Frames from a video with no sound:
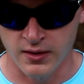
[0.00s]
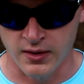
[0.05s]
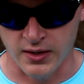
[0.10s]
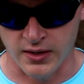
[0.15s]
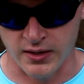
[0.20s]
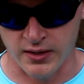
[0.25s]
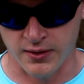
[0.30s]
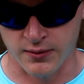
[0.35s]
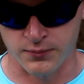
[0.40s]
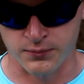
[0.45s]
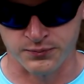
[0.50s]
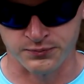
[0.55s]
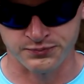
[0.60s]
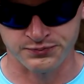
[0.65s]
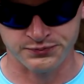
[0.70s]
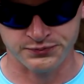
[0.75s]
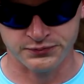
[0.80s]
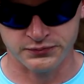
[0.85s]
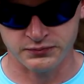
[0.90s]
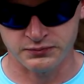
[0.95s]

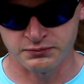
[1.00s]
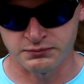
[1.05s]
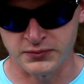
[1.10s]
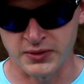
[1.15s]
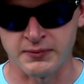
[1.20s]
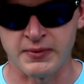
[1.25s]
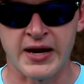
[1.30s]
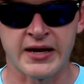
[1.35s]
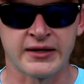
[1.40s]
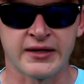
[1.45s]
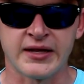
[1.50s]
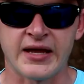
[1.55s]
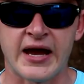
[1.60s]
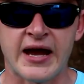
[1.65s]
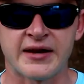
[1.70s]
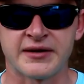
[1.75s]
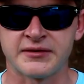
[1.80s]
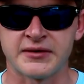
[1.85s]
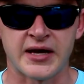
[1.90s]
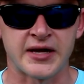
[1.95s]
But mainly,
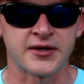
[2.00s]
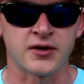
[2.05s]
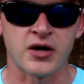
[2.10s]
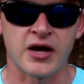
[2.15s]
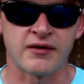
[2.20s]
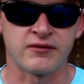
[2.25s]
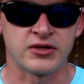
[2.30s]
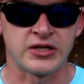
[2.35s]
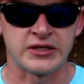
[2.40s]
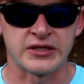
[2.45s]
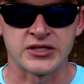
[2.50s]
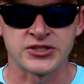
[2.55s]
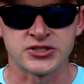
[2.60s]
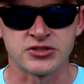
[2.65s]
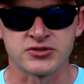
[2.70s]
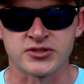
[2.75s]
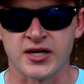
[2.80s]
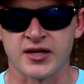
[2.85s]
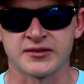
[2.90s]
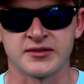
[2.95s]
I don't have any
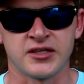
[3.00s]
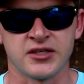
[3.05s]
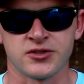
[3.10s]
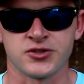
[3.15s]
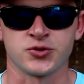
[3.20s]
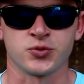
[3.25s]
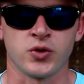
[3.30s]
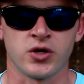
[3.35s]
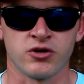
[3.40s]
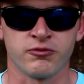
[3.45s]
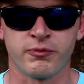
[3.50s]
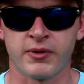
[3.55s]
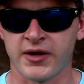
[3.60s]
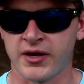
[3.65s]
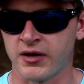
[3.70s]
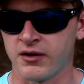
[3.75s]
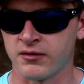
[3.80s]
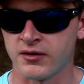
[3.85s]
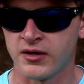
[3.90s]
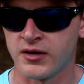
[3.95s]
issues out of 10 or 12
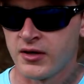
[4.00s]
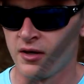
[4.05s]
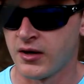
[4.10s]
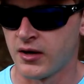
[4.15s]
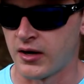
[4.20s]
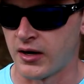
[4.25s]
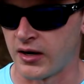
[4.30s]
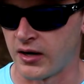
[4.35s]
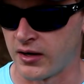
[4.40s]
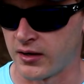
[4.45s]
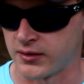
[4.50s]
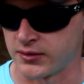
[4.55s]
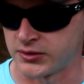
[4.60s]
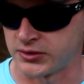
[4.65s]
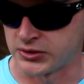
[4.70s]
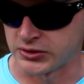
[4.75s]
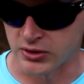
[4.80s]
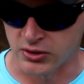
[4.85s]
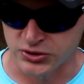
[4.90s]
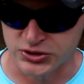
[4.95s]
pound. As
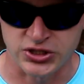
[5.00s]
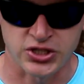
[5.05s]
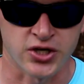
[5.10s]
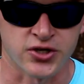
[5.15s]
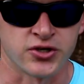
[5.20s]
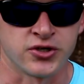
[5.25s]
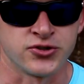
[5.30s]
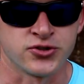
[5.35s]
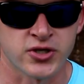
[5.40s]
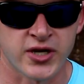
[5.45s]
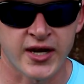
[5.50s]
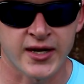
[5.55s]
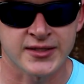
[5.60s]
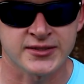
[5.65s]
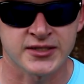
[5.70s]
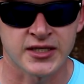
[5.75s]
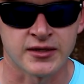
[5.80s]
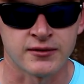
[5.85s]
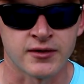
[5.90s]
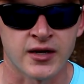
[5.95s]
long as you get your drag
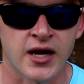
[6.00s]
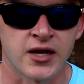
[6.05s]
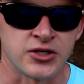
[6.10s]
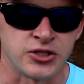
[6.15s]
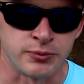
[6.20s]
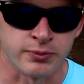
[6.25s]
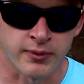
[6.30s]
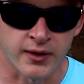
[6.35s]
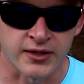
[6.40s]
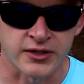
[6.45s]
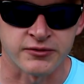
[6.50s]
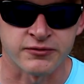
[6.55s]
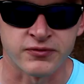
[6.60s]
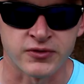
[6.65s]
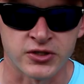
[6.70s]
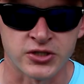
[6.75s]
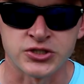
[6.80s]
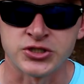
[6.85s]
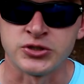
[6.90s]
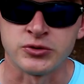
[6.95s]
set right and you play the
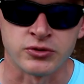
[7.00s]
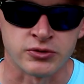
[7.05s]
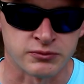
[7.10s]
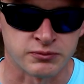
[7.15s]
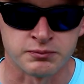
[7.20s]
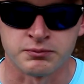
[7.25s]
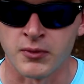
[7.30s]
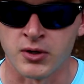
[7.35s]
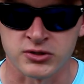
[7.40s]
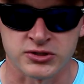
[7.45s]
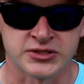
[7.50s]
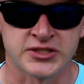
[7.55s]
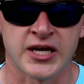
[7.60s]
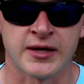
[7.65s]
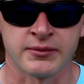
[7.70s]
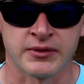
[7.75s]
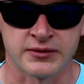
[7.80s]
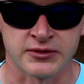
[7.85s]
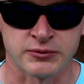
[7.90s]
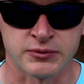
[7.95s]
fish, you'll most of the
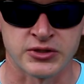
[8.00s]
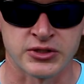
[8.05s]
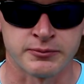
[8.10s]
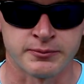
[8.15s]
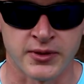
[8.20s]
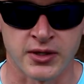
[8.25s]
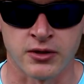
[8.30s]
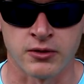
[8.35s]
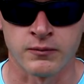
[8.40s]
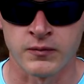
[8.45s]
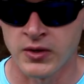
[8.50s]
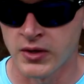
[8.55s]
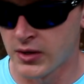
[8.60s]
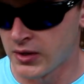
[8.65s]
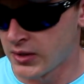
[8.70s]
time get them in the boat.